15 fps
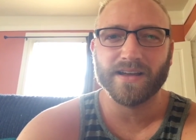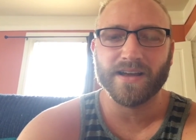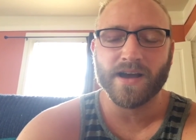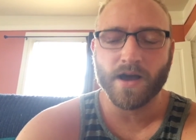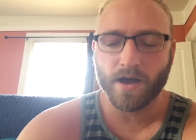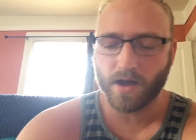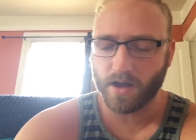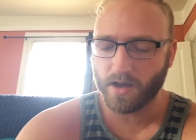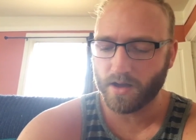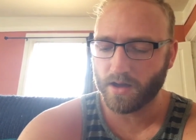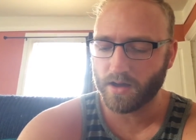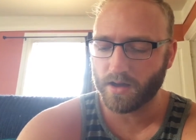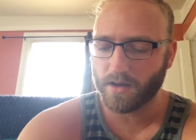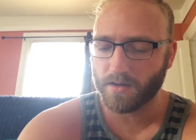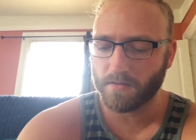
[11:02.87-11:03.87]

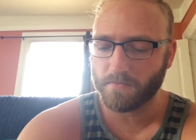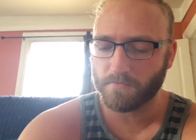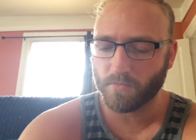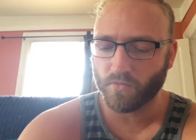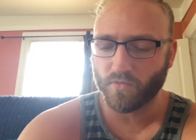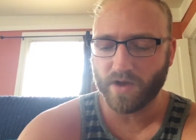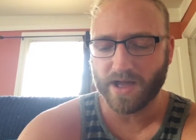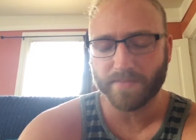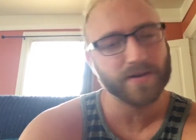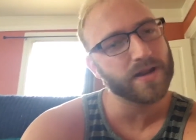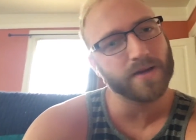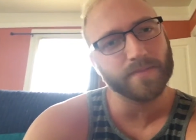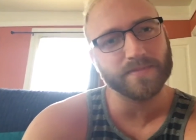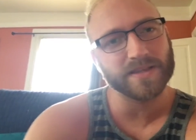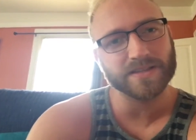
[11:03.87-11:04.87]
Um, wrapping
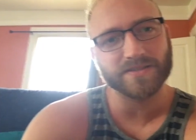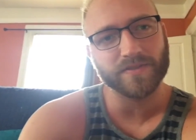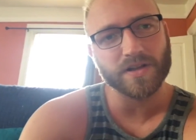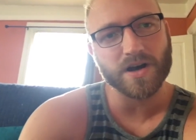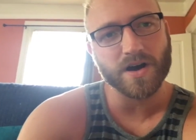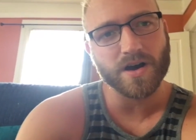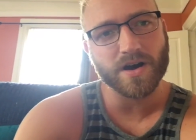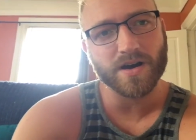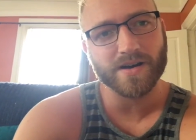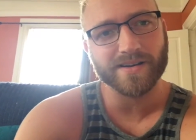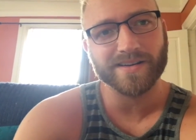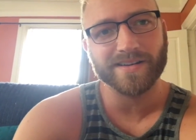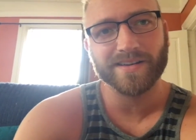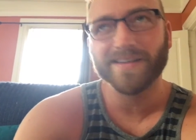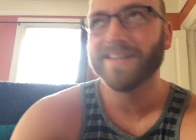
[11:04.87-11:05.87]
up this
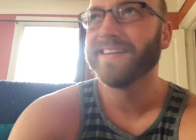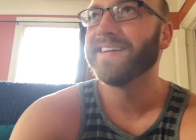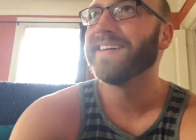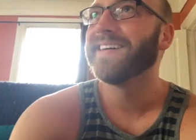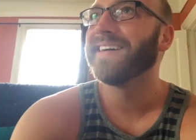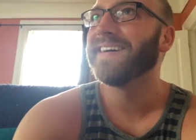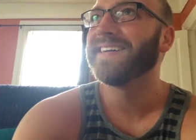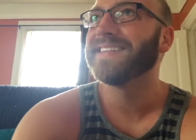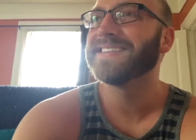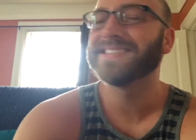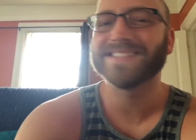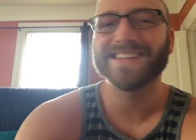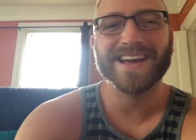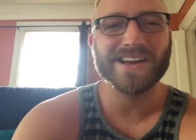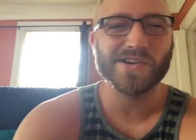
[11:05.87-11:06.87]
vlog.
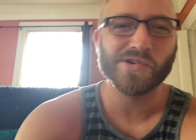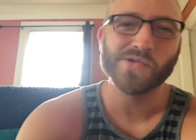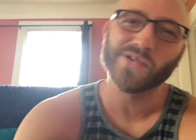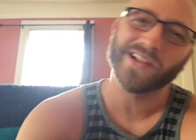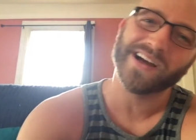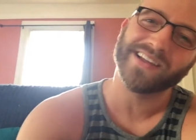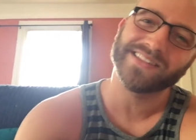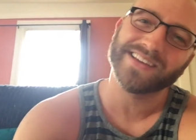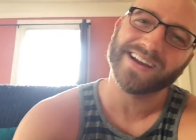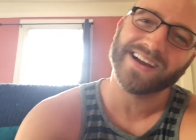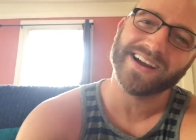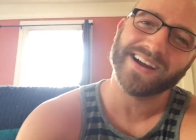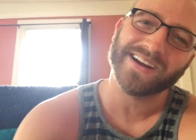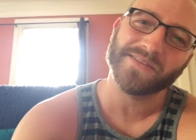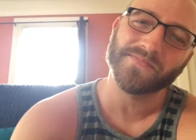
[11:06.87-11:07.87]
Stay cool out
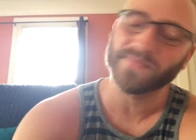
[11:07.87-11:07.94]
there.